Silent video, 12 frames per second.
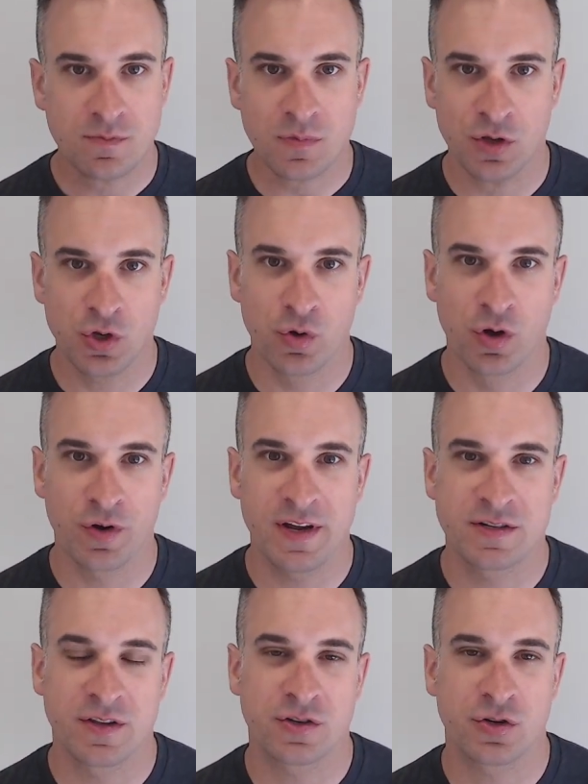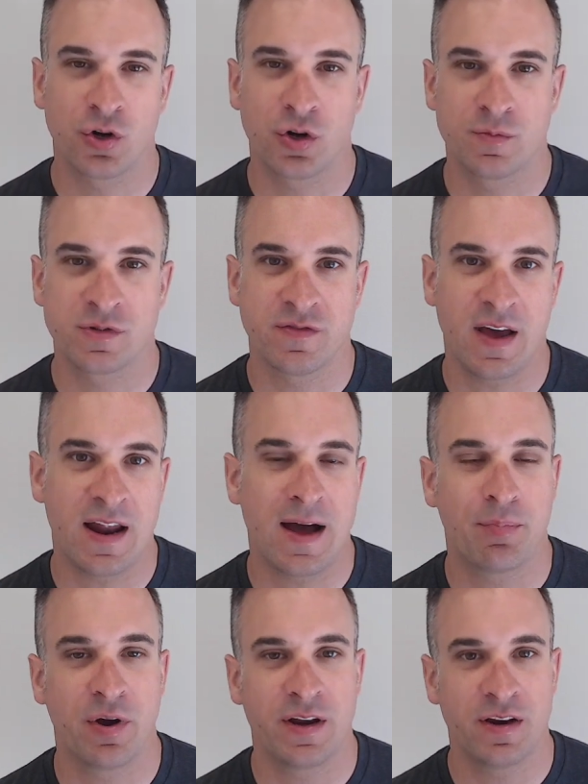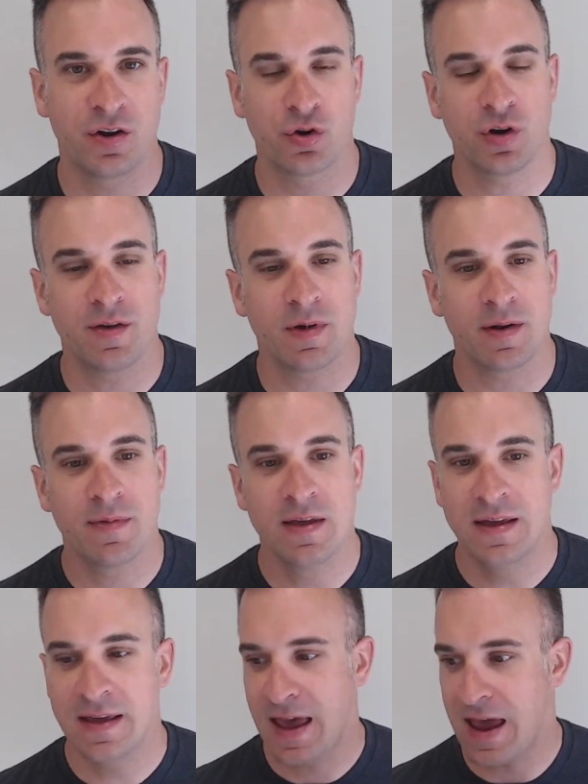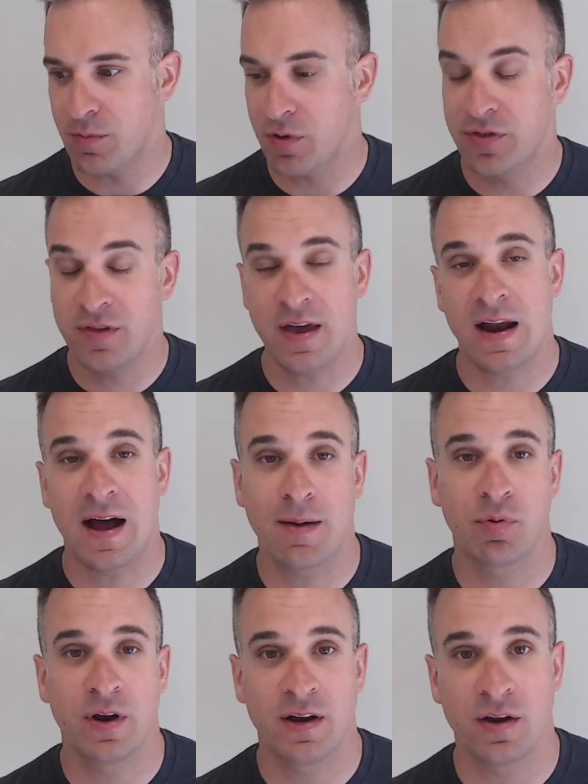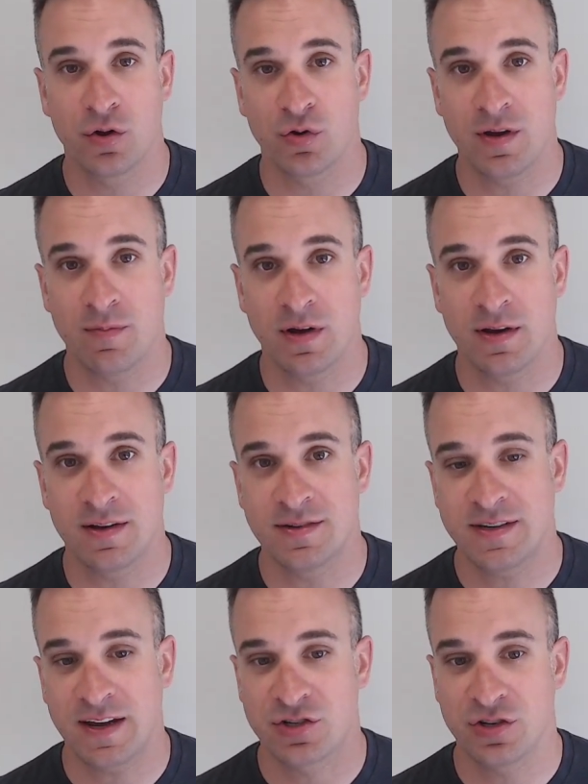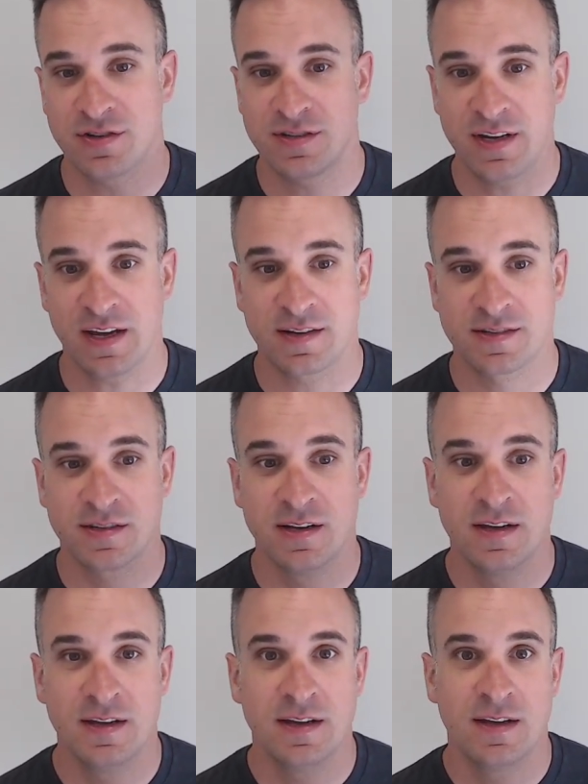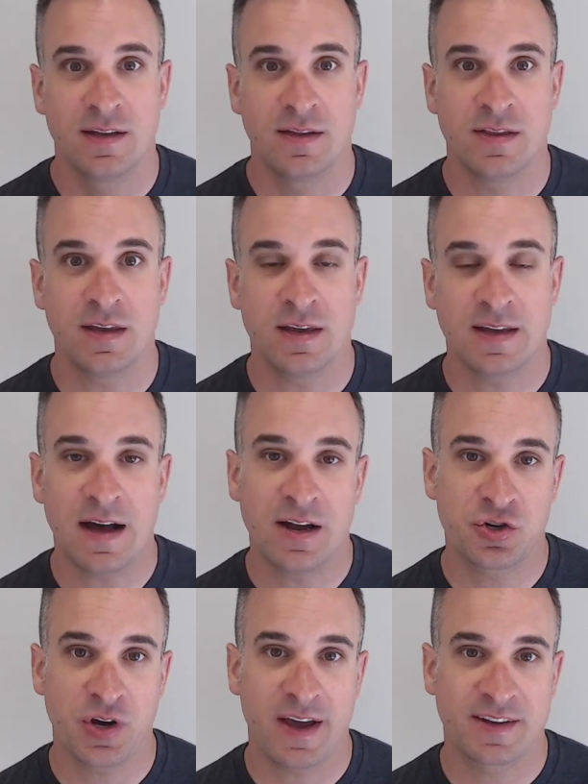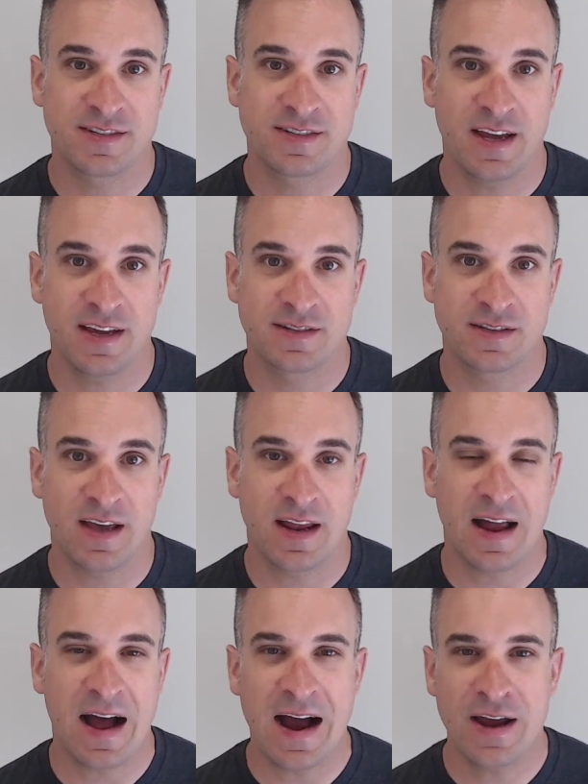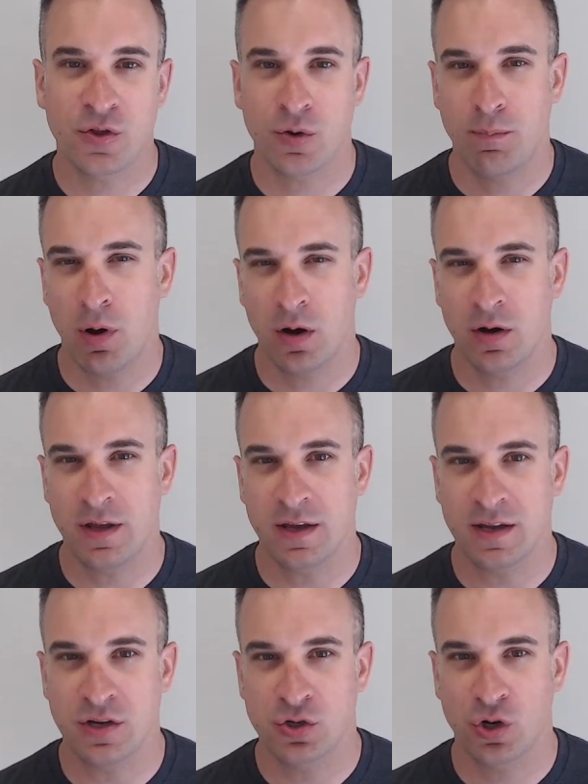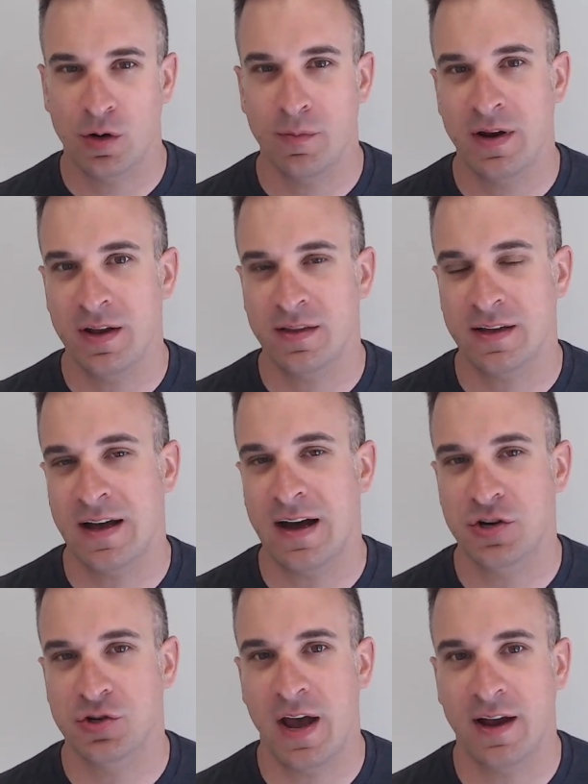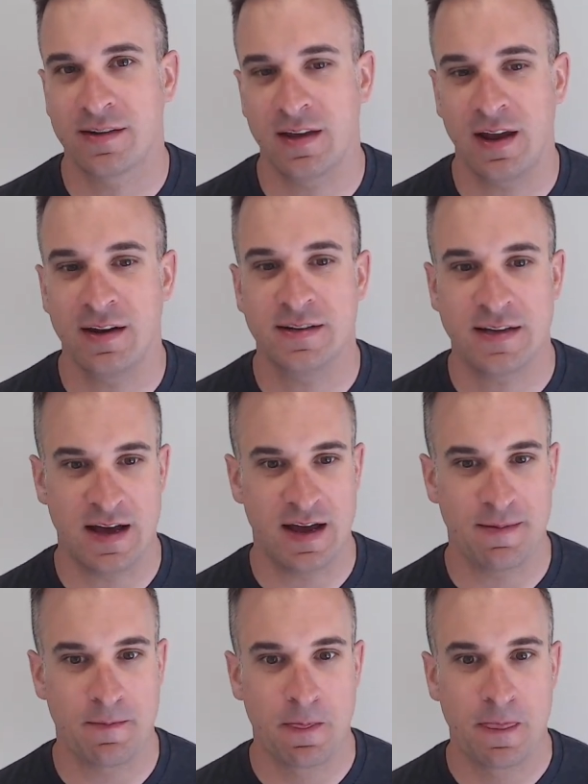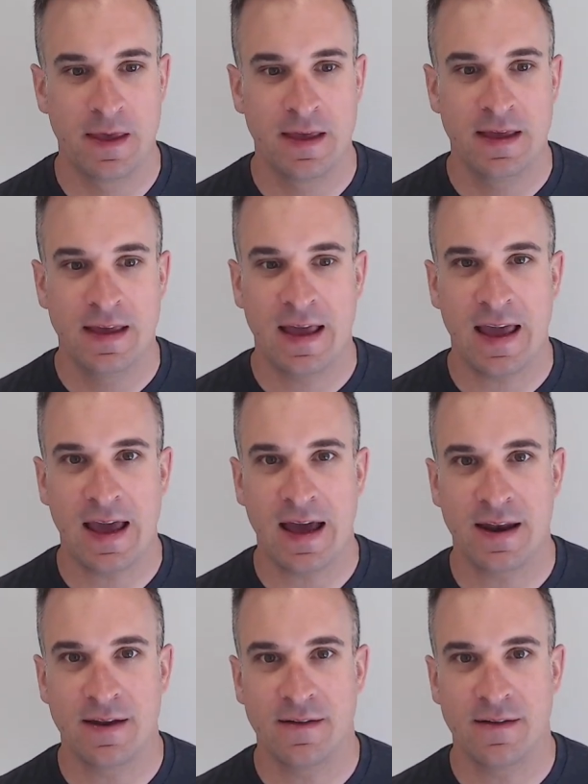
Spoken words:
you agree to the terms of that operating agreement. And within that operating agreement, in Section 6, the contract states that either party can terminate the contract at any time. And